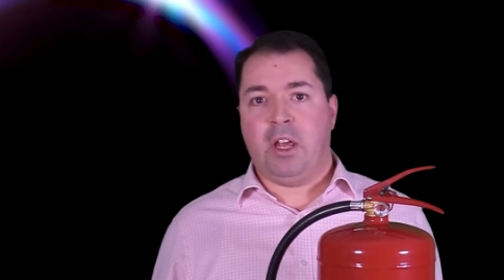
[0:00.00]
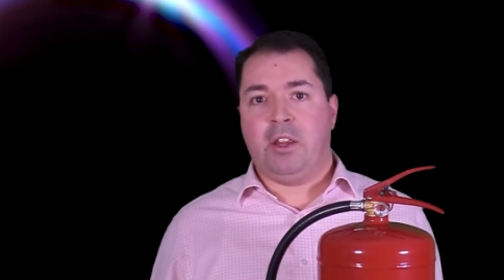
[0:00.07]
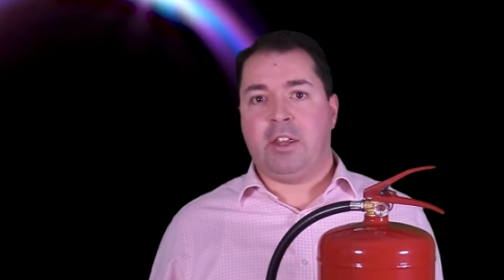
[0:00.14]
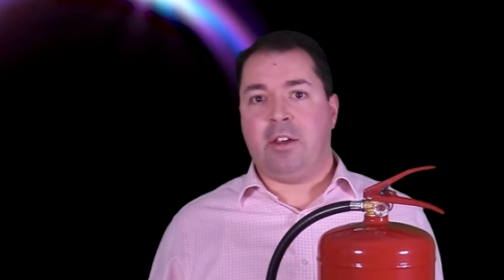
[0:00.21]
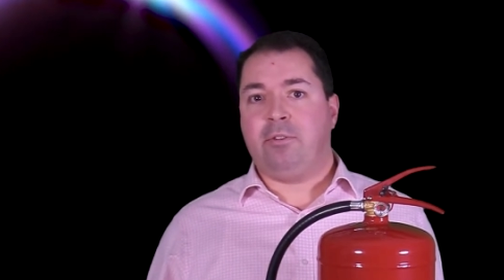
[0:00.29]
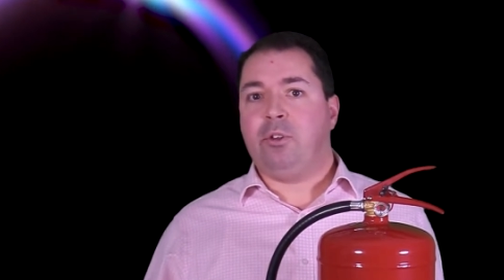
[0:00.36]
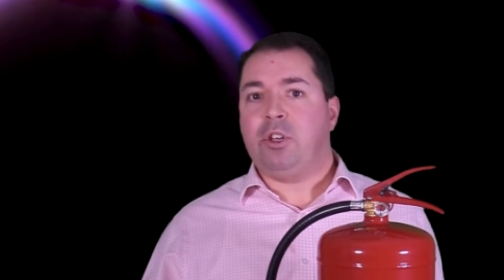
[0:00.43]

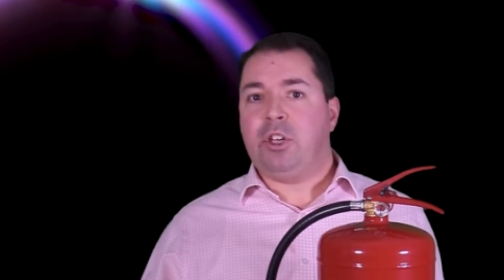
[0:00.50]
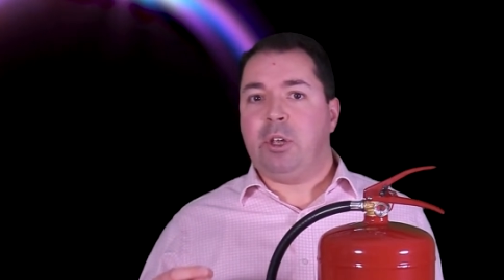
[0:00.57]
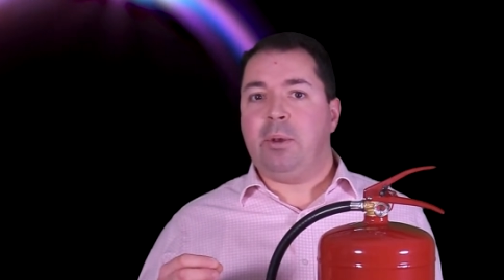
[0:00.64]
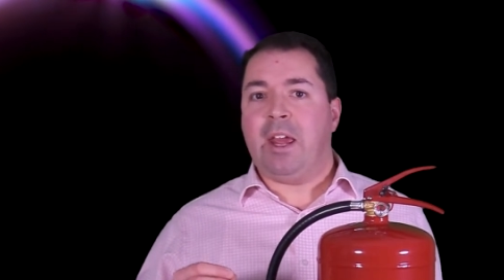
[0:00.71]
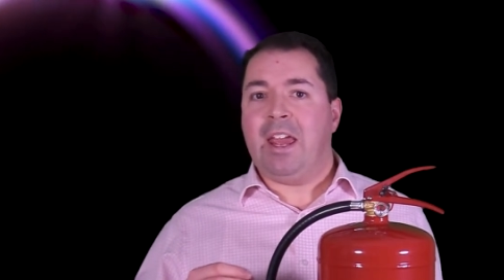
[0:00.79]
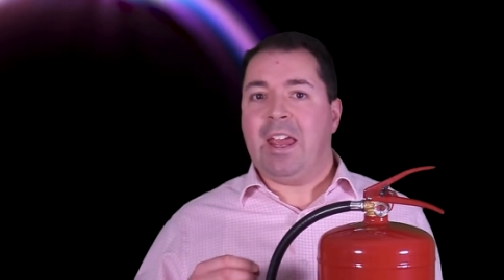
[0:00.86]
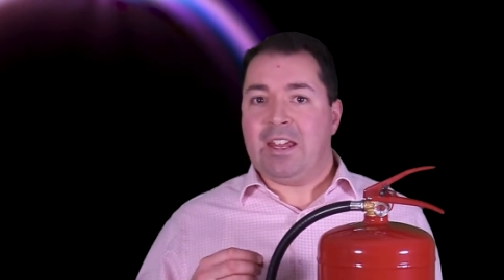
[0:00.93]
Therefore, the
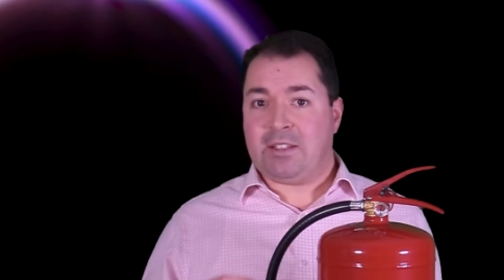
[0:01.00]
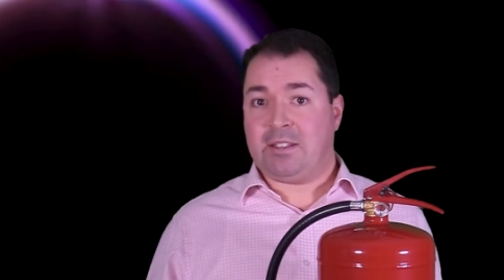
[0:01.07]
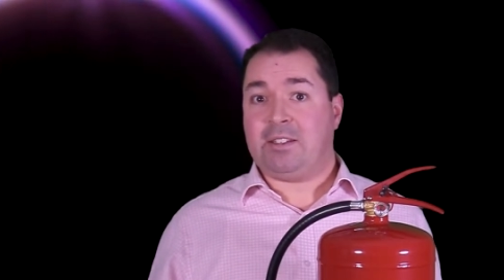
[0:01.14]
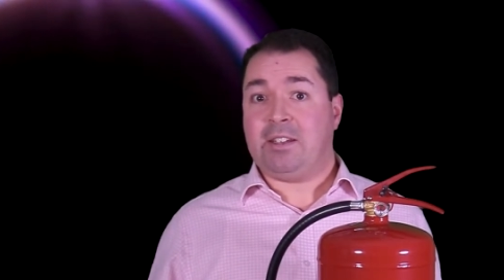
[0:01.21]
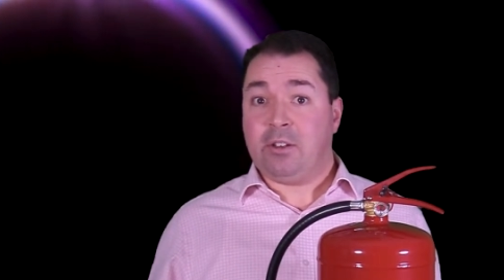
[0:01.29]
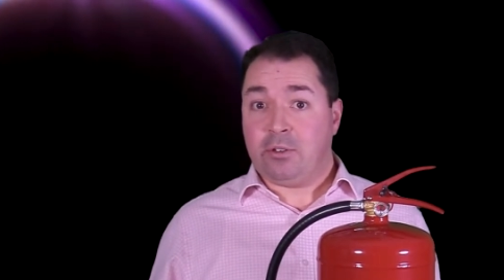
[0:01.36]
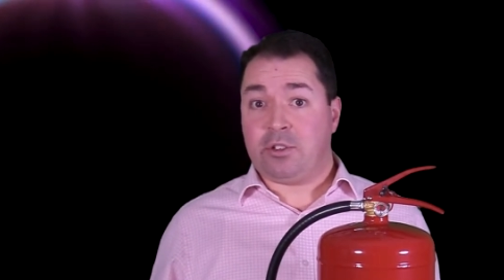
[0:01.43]
unit is
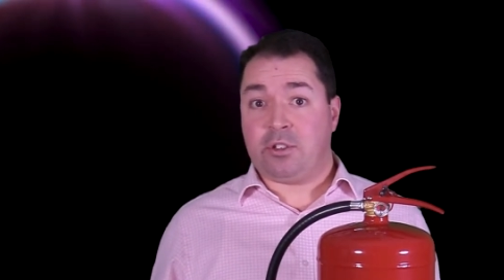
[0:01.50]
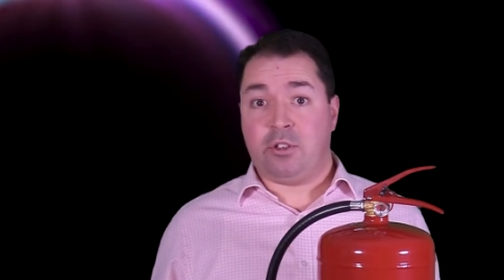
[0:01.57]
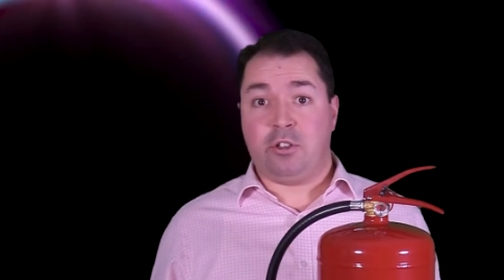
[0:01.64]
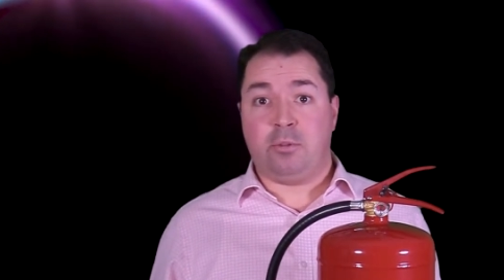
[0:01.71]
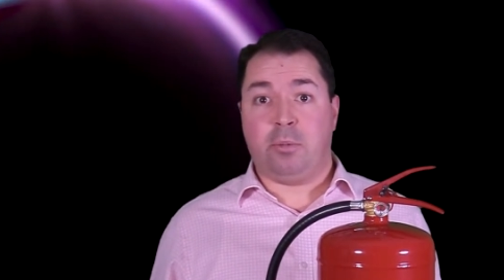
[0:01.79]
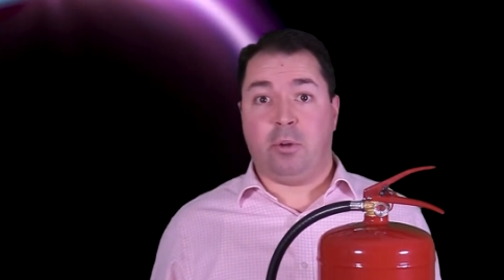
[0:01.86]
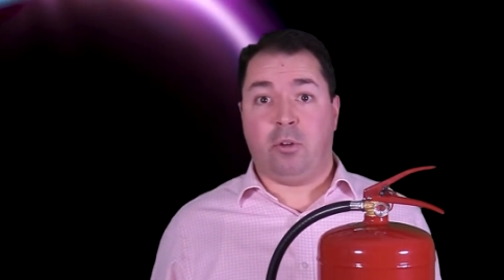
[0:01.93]
still
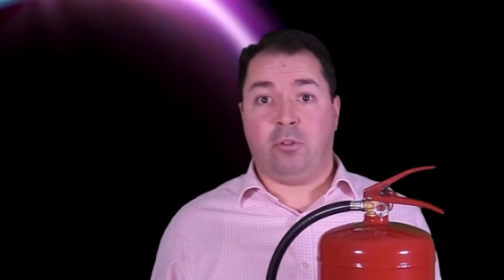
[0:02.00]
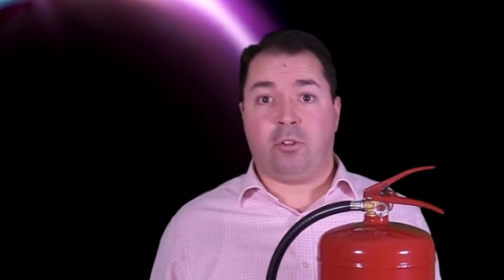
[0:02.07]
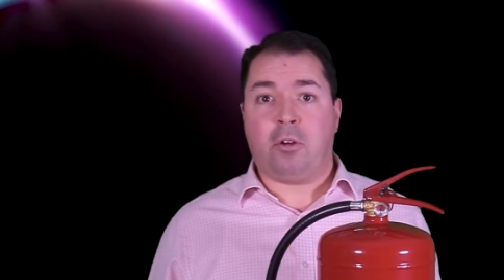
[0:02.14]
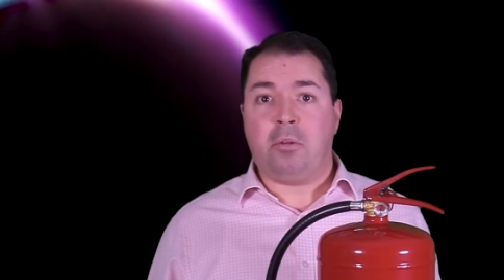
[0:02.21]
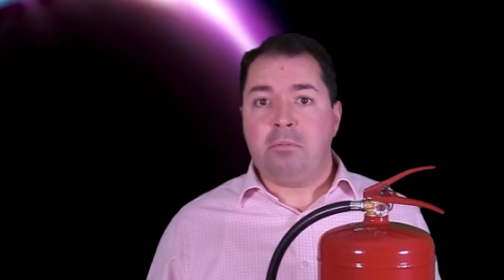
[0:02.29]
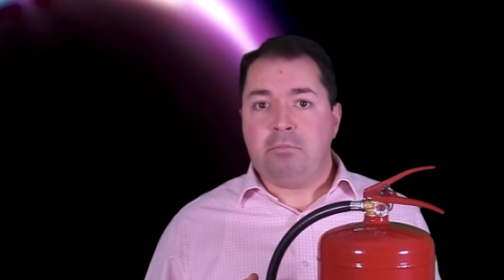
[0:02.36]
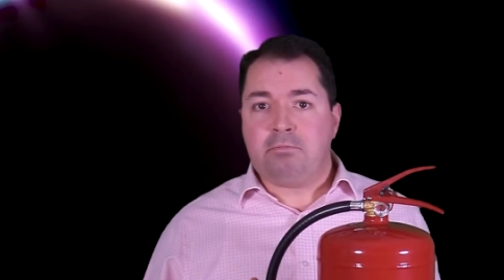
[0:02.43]
suitable
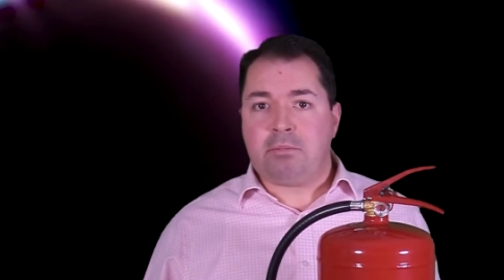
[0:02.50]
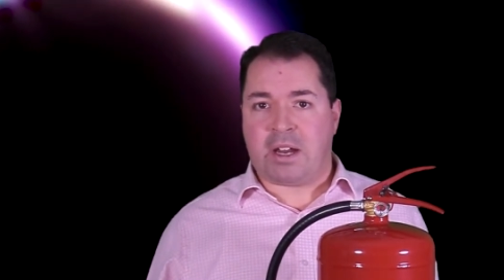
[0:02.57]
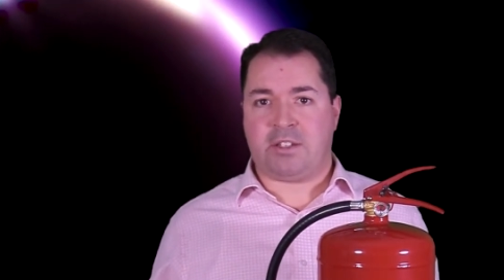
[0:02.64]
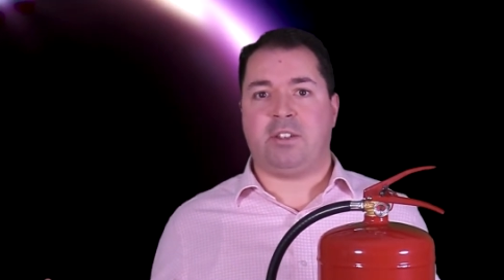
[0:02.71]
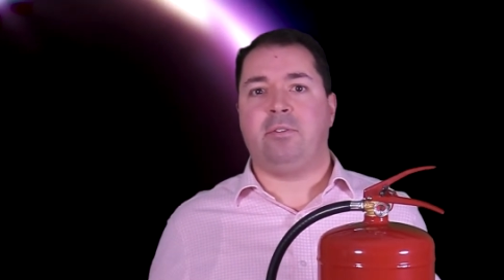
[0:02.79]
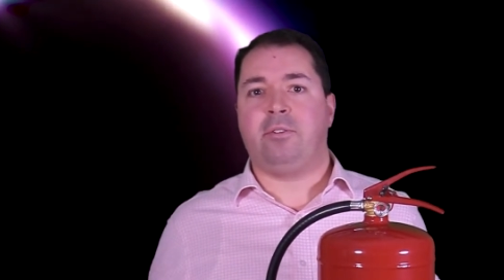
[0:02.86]
for a massive